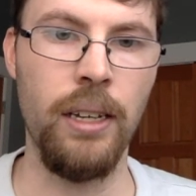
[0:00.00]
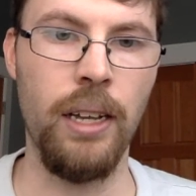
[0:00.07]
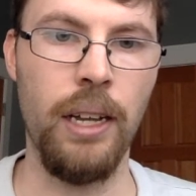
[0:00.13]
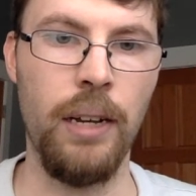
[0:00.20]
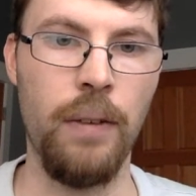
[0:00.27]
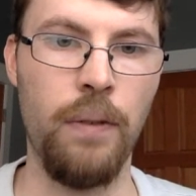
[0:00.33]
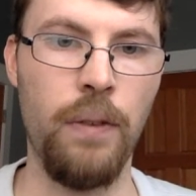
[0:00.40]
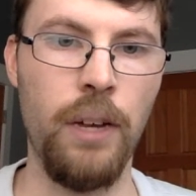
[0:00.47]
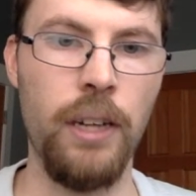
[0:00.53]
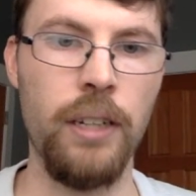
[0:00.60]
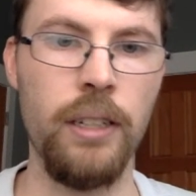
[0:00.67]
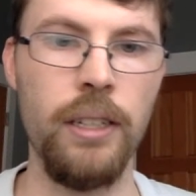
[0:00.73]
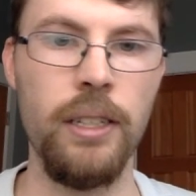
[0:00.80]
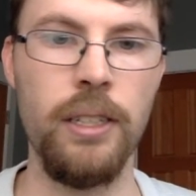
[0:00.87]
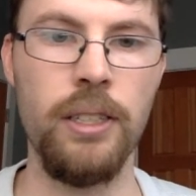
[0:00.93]
And
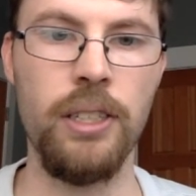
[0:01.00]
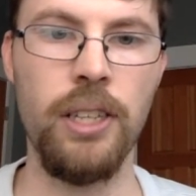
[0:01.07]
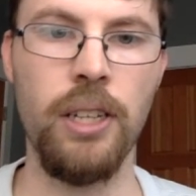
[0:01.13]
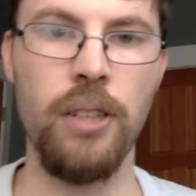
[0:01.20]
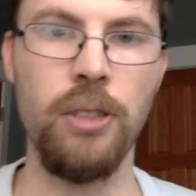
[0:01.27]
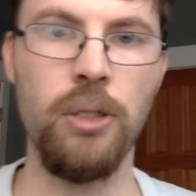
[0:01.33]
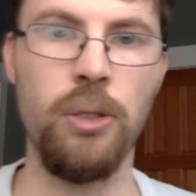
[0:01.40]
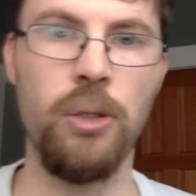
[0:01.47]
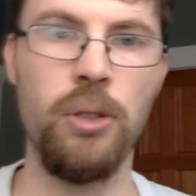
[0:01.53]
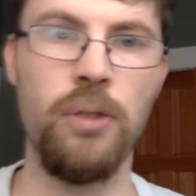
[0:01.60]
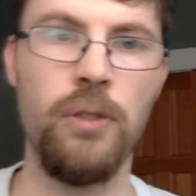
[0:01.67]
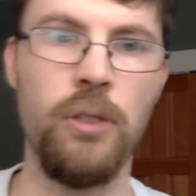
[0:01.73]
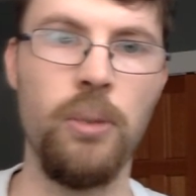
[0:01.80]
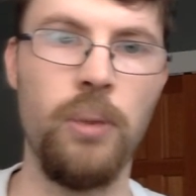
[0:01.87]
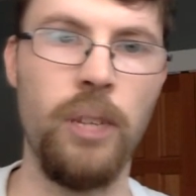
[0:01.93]
finally, scales are
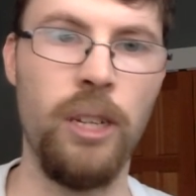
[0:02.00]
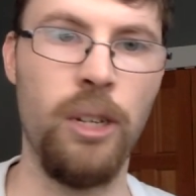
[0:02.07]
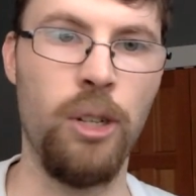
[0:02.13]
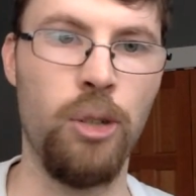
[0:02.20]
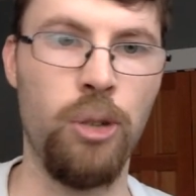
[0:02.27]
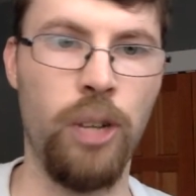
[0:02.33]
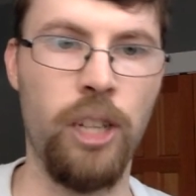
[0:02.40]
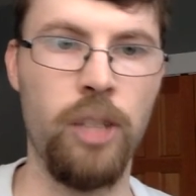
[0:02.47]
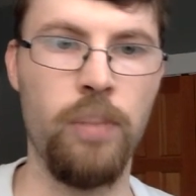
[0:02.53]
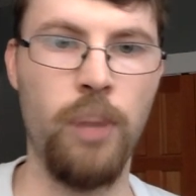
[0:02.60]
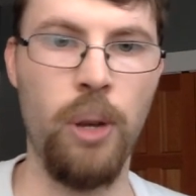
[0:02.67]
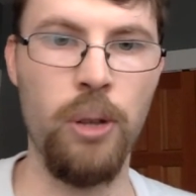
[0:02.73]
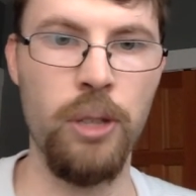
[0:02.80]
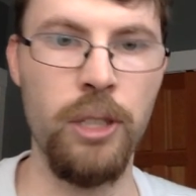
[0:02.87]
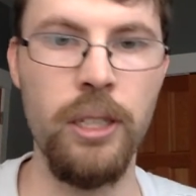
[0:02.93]
useful when
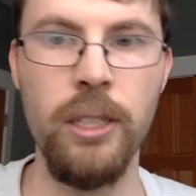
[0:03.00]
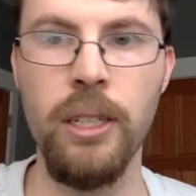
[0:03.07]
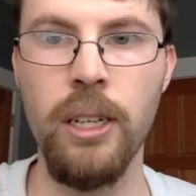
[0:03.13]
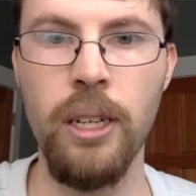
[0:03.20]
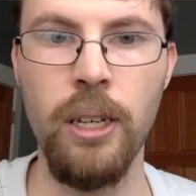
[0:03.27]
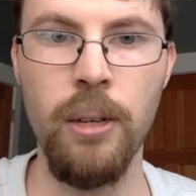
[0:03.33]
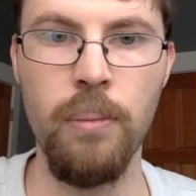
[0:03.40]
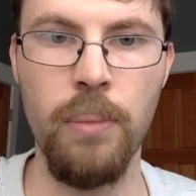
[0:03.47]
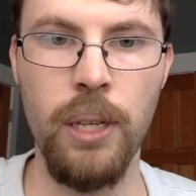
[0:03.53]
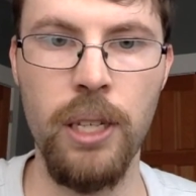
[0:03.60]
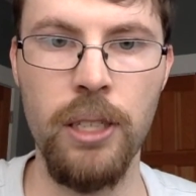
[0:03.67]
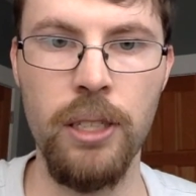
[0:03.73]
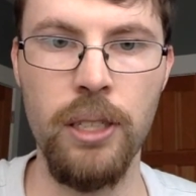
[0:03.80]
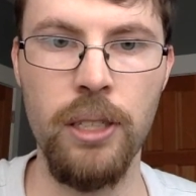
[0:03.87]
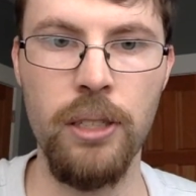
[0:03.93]
transposing
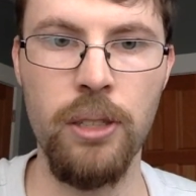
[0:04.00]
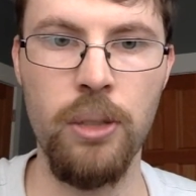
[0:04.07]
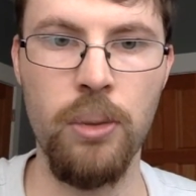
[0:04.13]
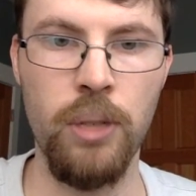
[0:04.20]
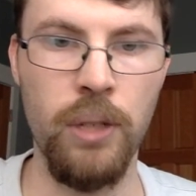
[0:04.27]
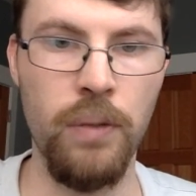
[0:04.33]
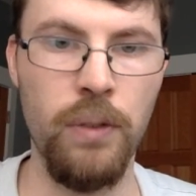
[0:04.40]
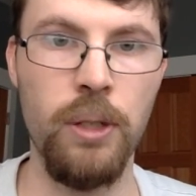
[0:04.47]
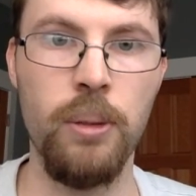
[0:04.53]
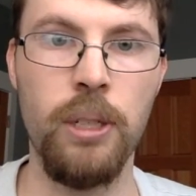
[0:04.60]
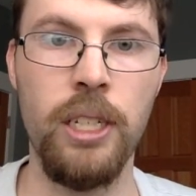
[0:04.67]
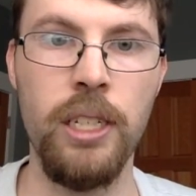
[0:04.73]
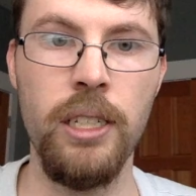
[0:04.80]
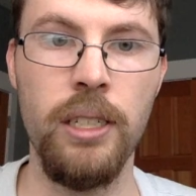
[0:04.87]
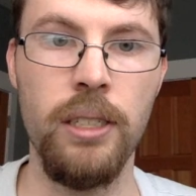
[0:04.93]
pieces to different
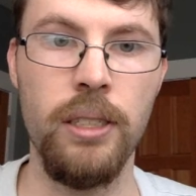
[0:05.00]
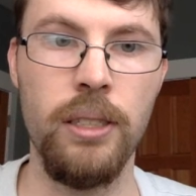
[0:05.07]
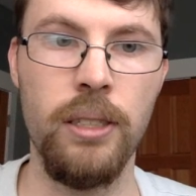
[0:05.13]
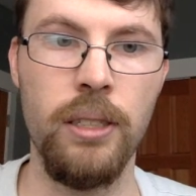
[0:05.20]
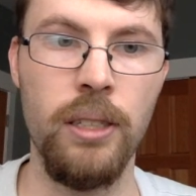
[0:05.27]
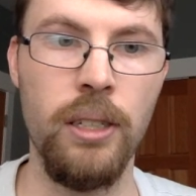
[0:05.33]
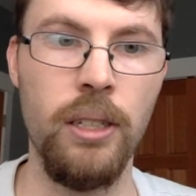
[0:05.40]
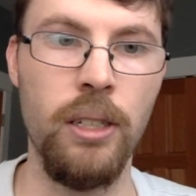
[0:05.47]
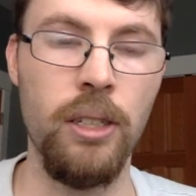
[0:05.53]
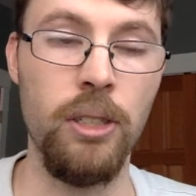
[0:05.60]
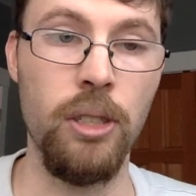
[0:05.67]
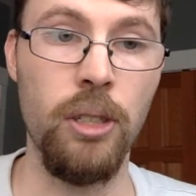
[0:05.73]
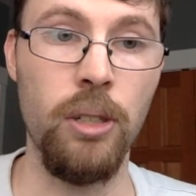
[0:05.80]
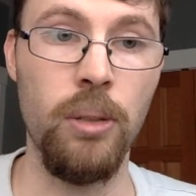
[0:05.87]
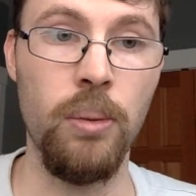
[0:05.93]
keys.
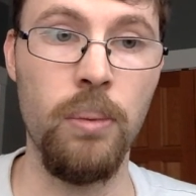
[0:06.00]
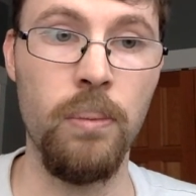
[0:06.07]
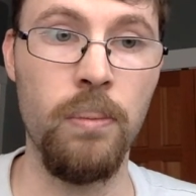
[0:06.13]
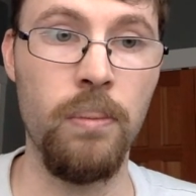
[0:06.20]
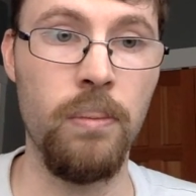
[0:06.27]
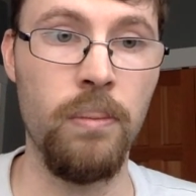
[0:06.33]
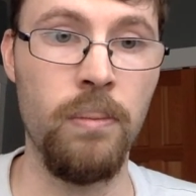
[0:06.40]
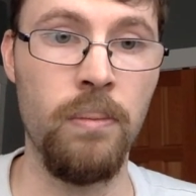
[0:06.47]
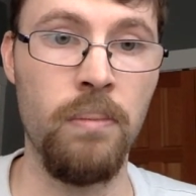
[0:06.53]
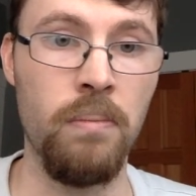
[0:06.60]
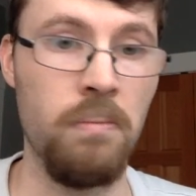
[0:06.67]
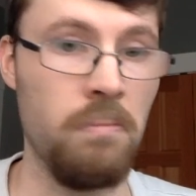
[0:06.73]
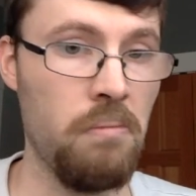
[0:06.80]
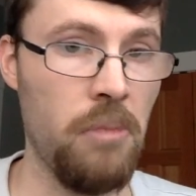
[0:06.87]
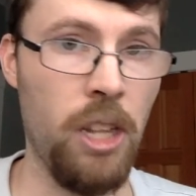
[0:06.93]
So
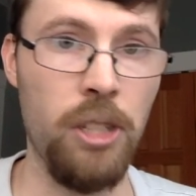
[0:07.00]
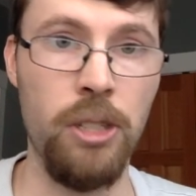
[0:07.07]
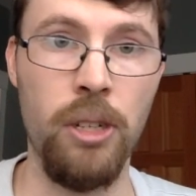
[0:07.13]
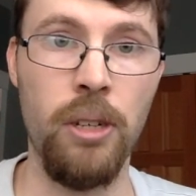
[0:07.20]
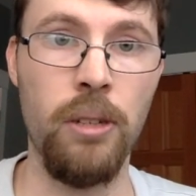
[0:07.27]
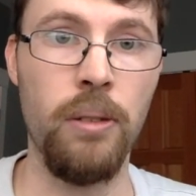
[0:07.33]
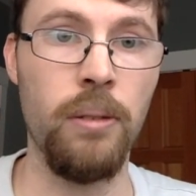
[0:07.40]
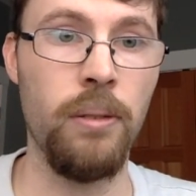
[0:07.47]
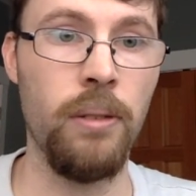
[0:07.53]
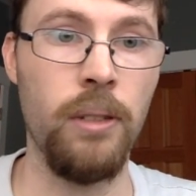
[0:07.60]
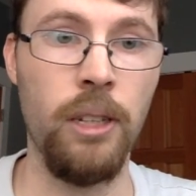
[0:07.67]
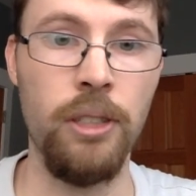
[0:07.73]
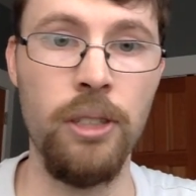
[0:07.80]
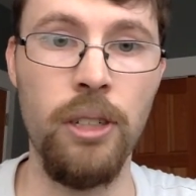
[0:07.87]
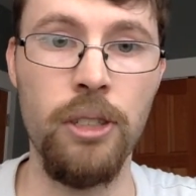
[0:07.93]
that's all.
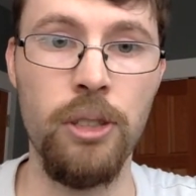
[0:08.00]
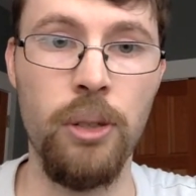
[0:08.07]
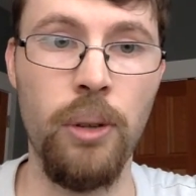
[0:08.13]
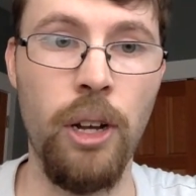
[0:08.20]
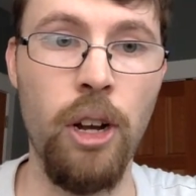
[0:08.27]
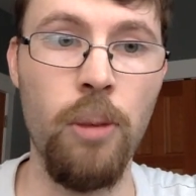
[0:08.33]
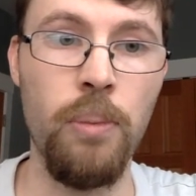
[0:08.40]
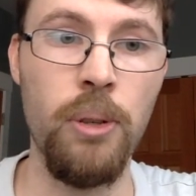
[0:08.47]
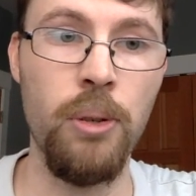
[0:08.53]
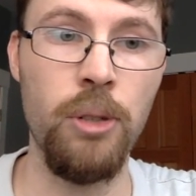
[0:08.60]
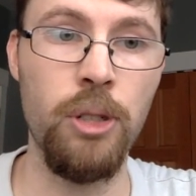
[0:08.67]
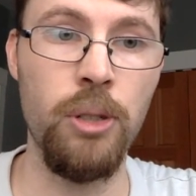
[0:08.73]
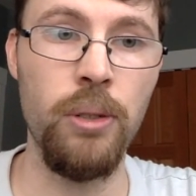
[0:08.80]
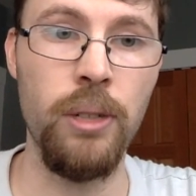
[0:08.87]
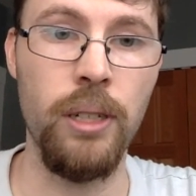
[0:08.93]
So I hope you
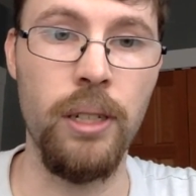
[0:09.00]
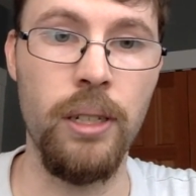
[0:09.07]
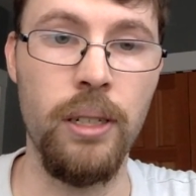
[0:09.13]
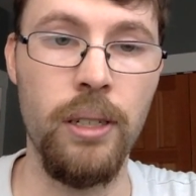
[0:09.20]
enjoyed.